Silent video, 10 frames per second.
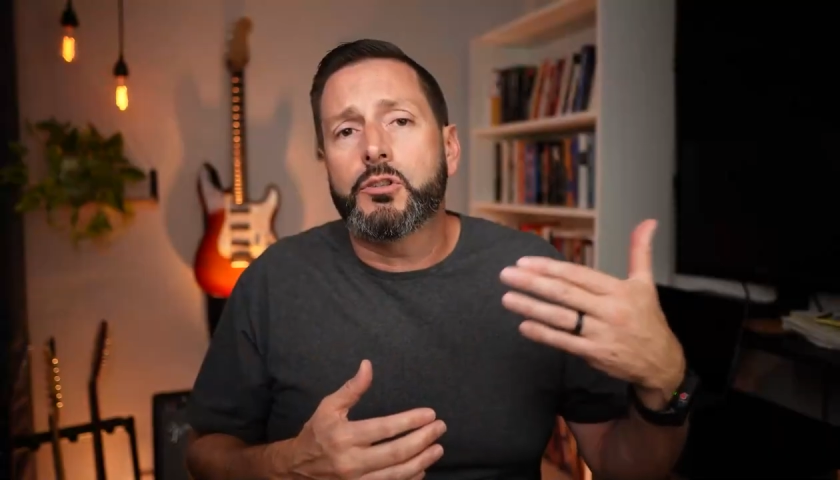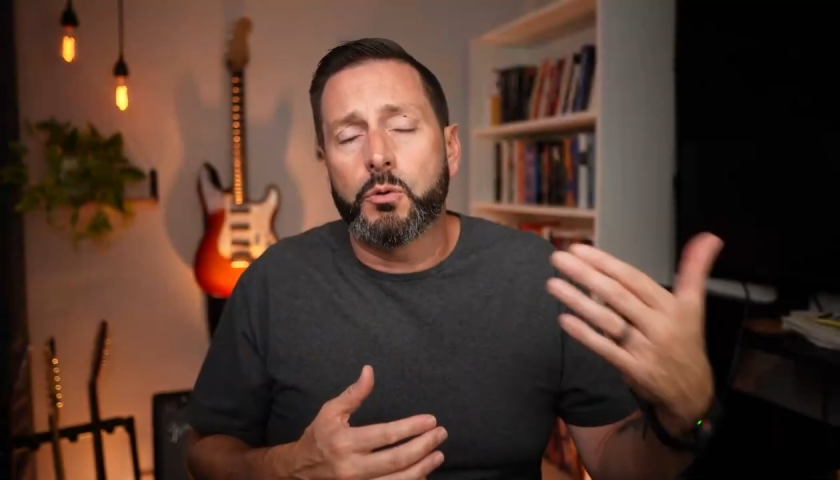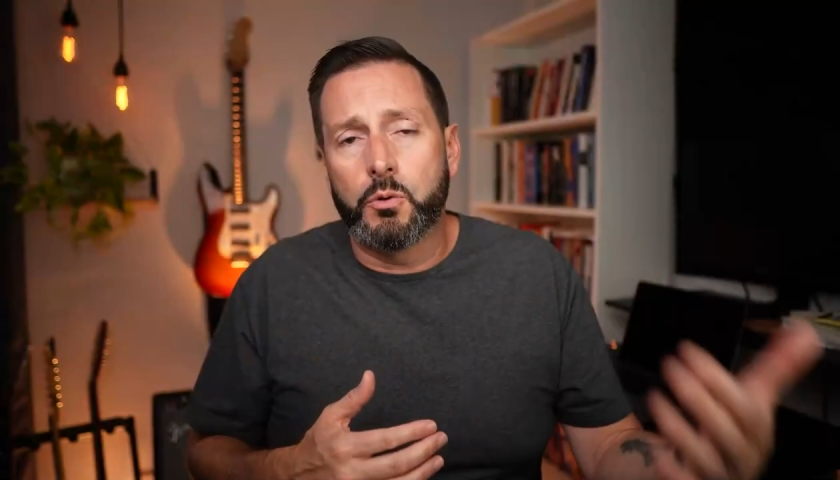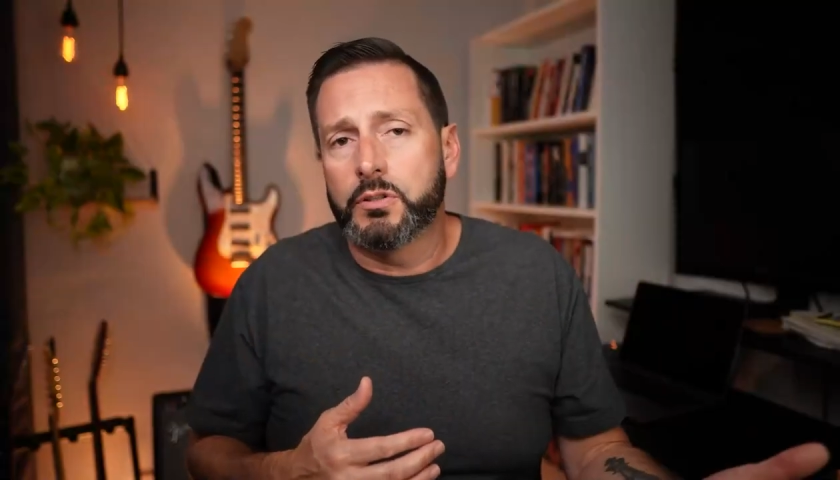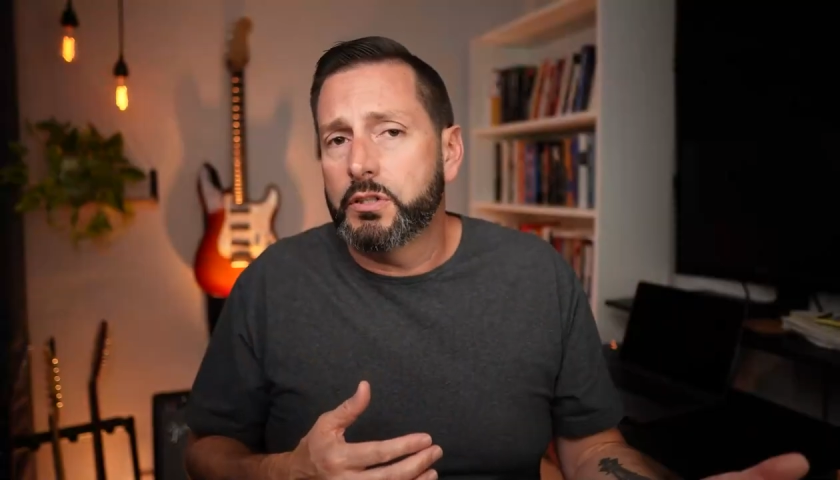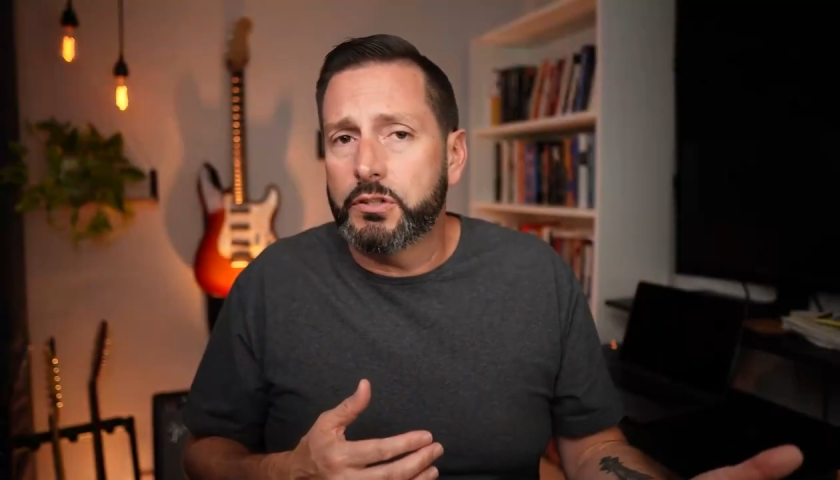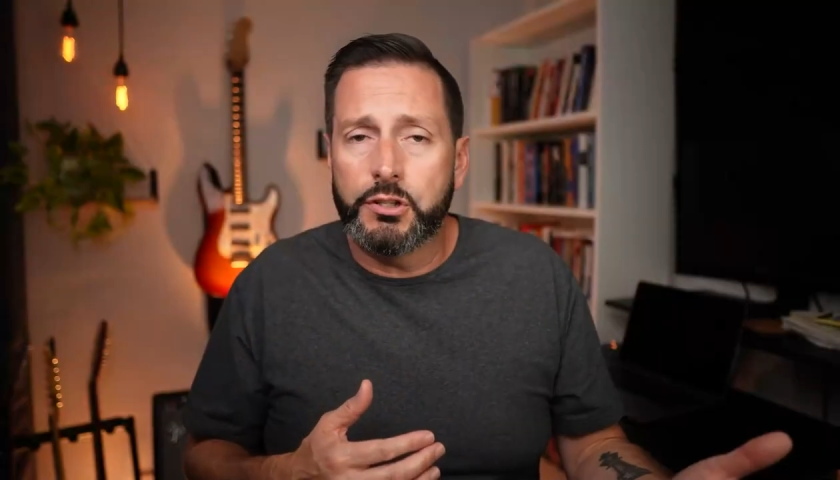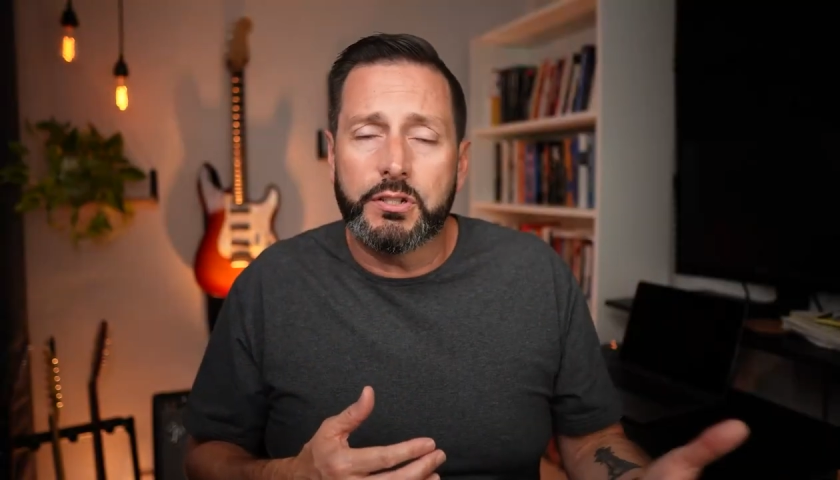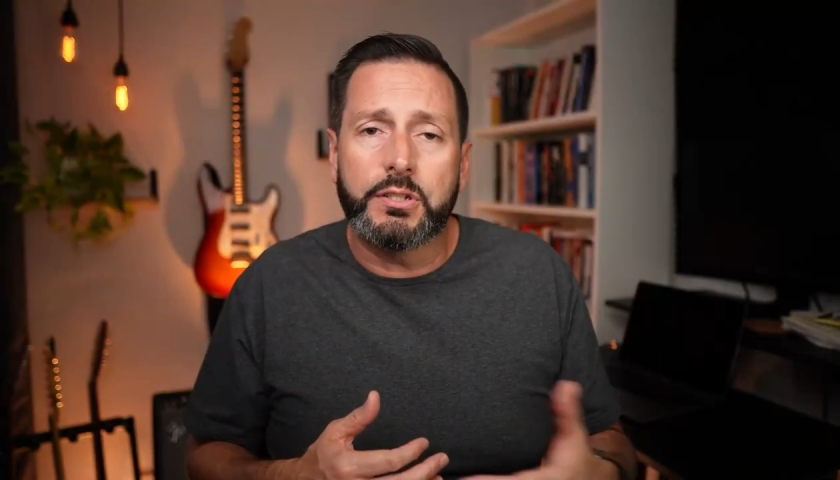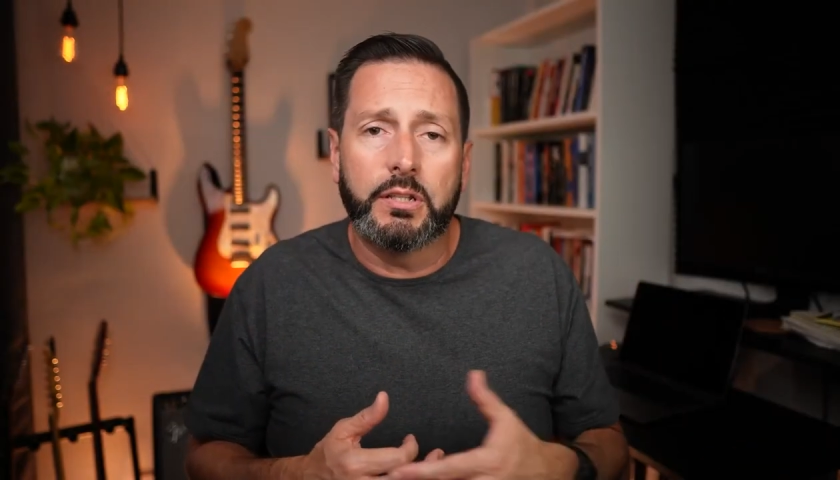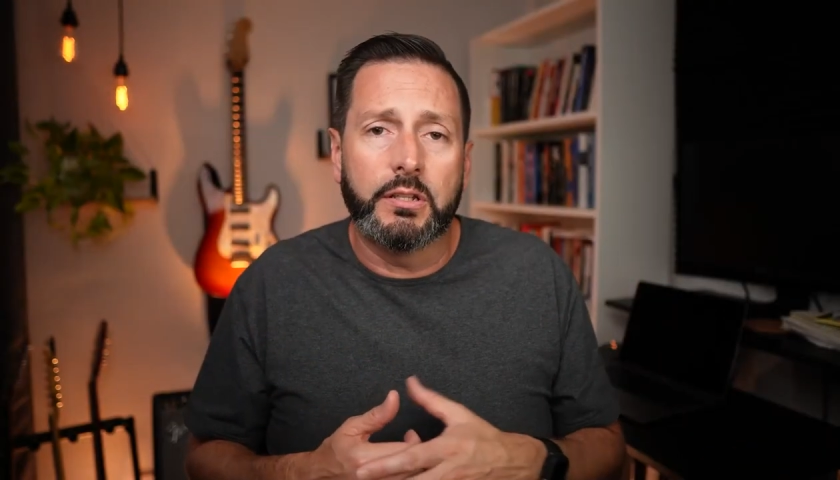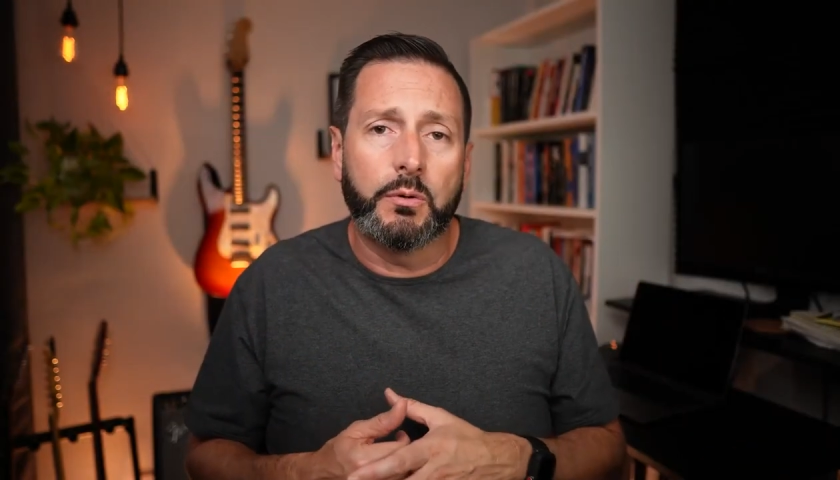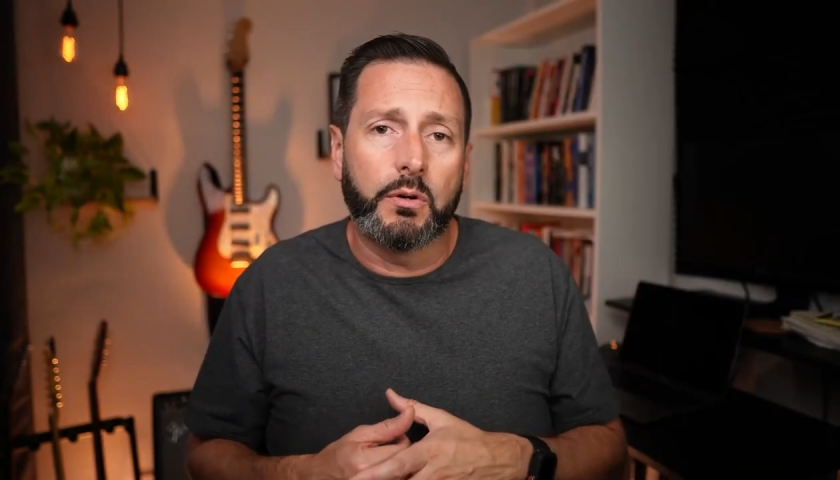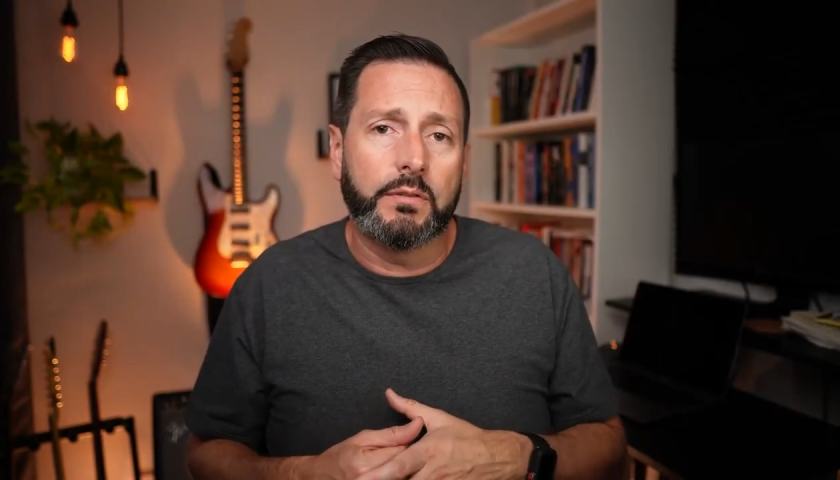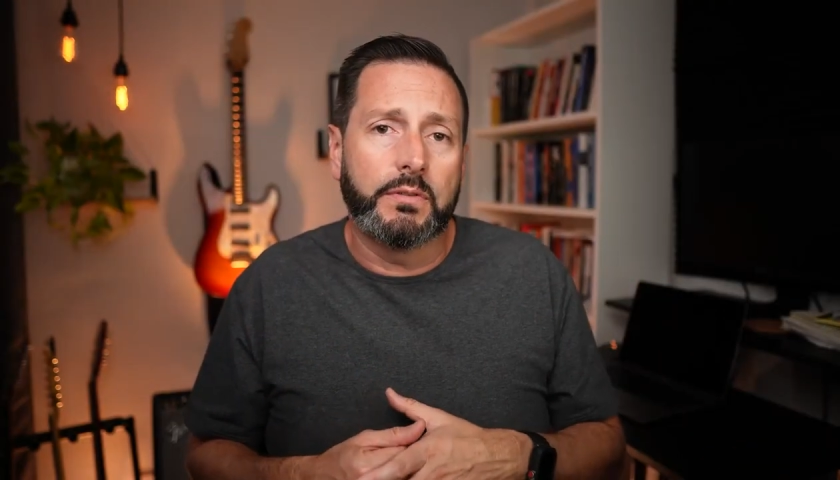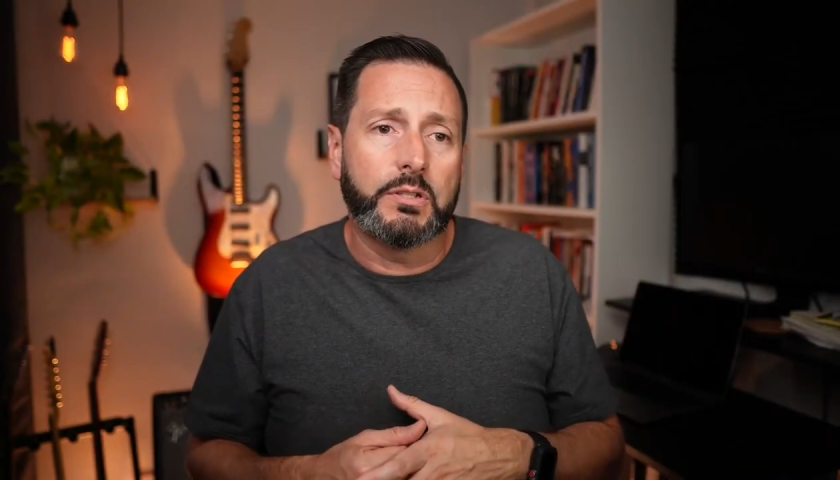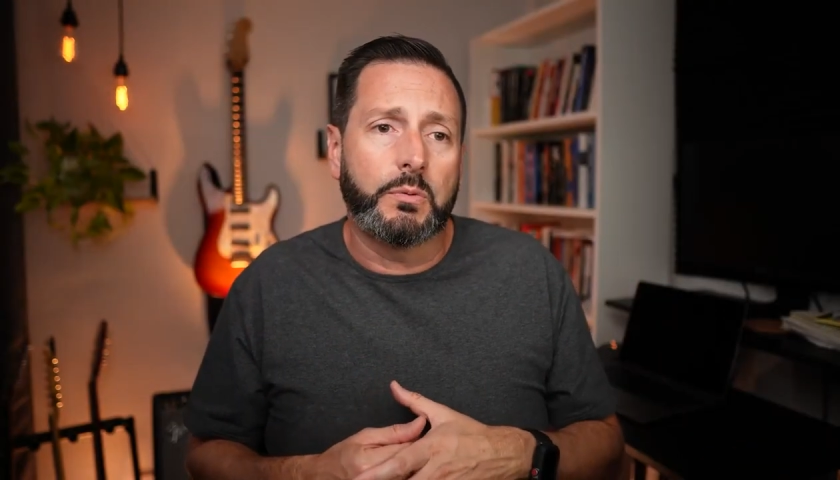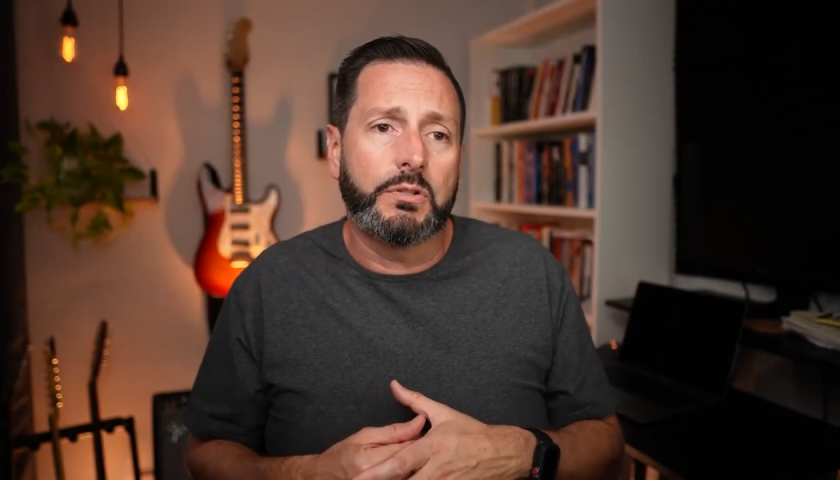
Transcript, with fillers: Shores is just to the north of us,